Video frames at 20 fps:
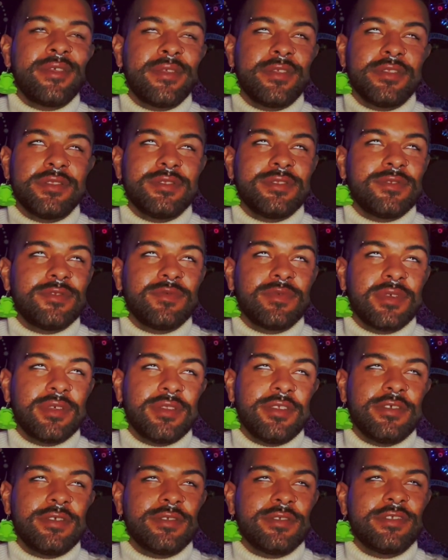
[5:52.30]
it's
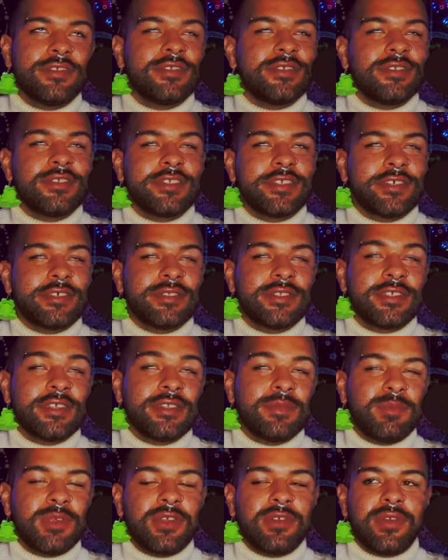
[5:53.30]
gonna, it's, it's,
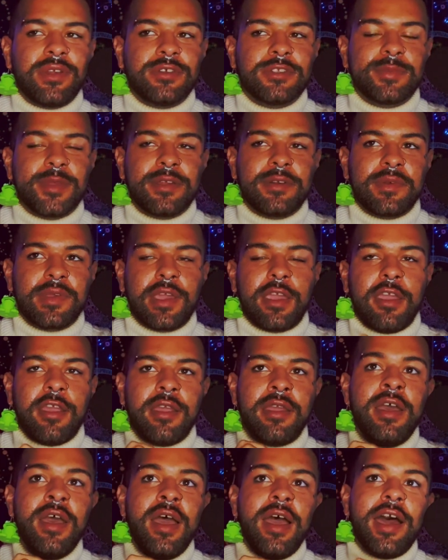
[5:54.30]
gonna be gross, but I don't
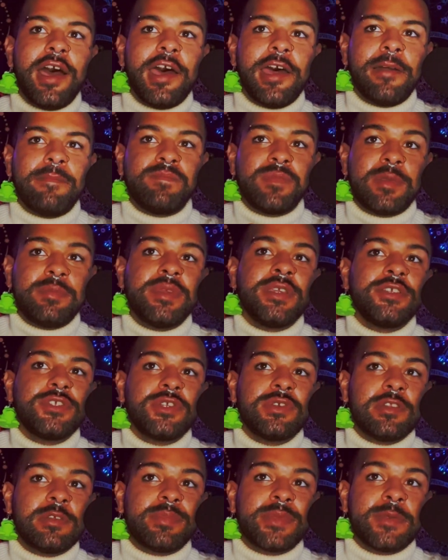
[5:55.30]
care. Um, I'm being
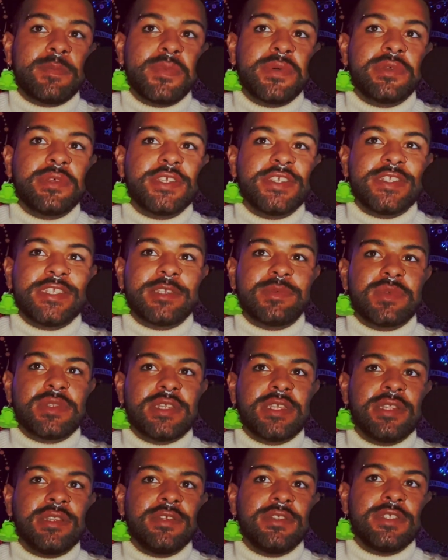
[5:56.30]
shown a pimple and someone
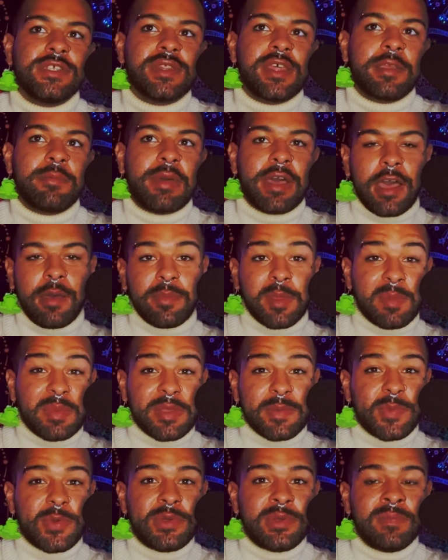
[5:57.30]
needing to like pop a
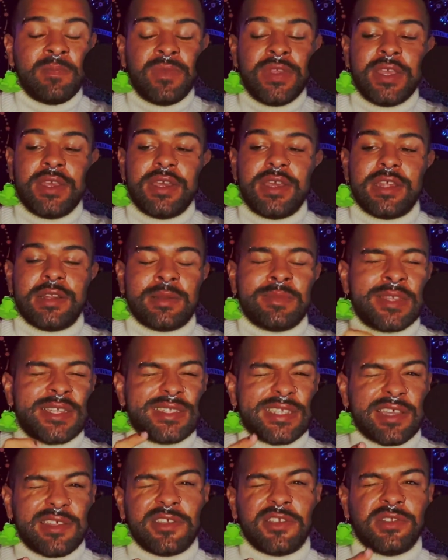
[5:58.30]
pimple, and I'm not
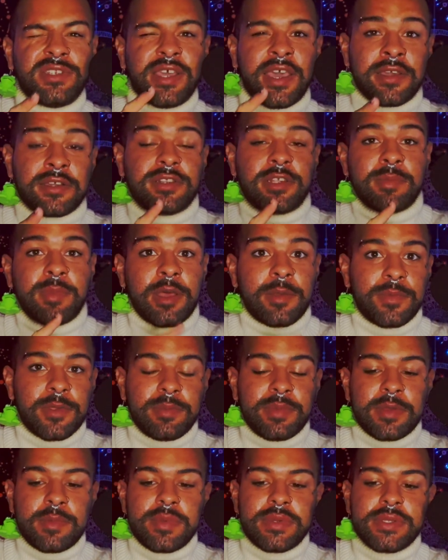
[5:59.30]
telling you to actually pop your
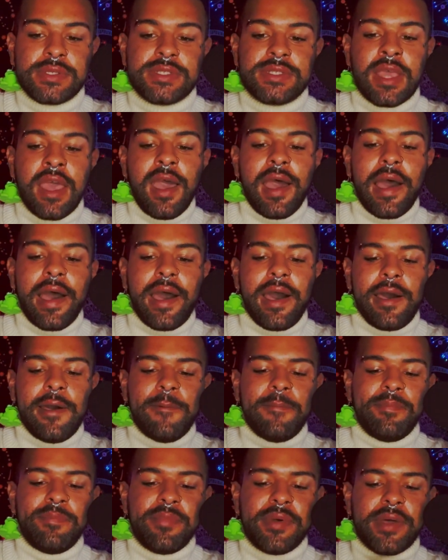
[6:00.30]
pimples,
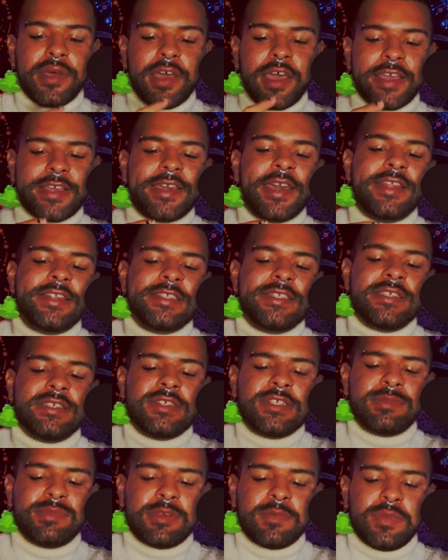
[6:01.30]
um, but I kind of see
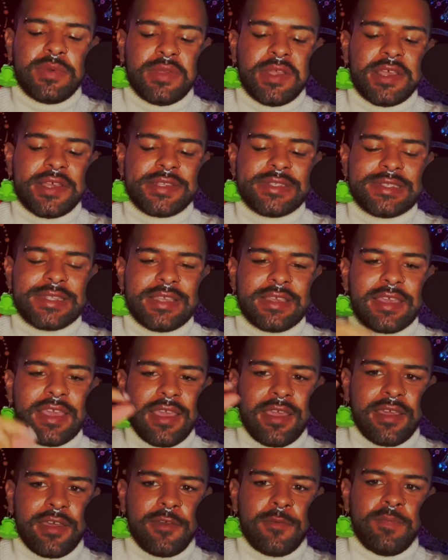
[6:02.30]
this pimple as like
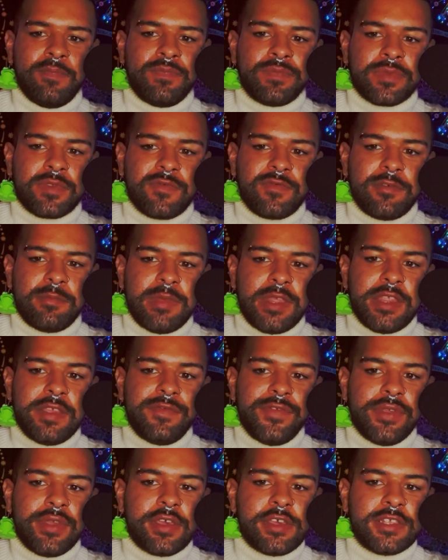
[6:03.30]
a. Um, for many
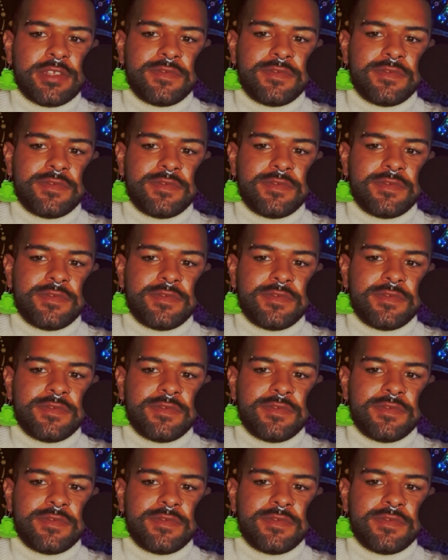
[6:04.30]
of you guys,